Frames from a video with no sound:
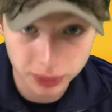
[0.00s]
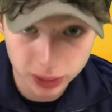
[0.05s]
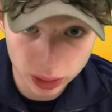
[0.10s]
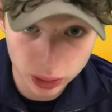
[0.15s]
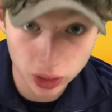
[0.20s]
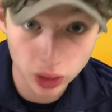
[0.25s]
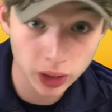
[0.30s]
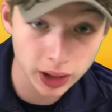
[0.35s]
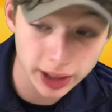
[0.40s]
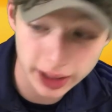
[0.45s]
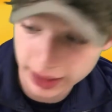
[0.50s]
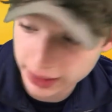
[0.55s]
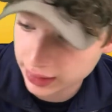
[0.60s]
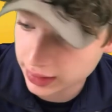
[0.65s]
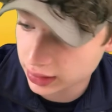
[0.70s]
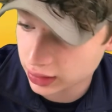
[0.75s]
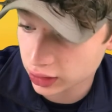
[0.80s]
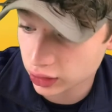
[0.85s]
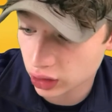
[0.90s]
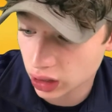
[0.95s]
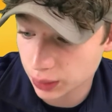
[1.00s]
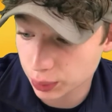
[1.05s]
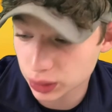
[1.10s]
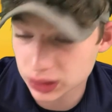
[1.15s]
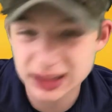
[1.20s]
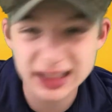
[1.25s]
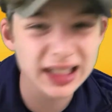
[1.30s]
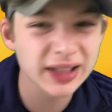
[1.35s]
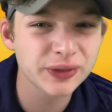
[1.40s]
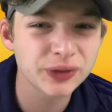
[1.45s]
so go ahead, get the grape
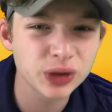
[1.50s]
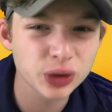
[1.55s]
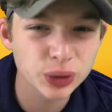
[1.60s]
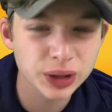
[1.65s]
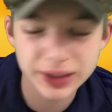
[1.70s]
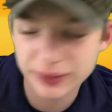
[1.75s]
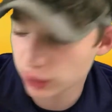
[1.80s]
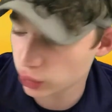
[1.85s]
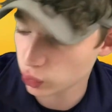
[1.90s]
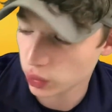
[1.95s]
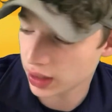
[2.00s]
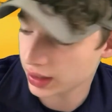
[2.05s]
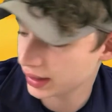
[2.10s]
ones if you even want